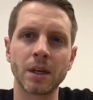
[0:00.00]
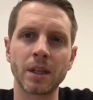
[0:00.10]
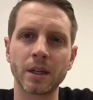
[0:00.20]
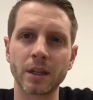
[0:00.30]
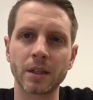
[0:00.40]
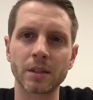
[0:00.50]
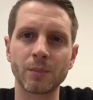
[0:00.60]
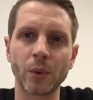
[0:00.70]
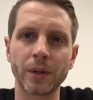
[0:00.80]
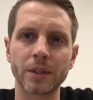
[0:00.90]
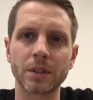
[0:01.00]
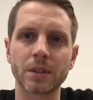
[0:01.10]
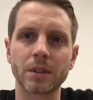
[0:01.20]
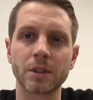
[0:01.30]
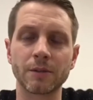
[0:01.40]
I think at this point it's
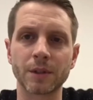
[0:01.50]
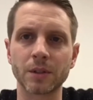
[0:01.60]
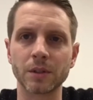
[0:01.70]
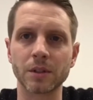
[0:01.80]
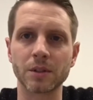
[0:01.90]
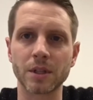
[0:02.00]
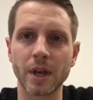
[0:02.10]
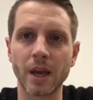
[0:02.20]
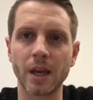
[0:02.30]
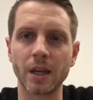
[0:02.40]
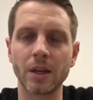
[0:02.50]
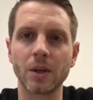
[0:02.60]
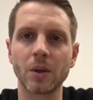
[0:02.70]
difficult to say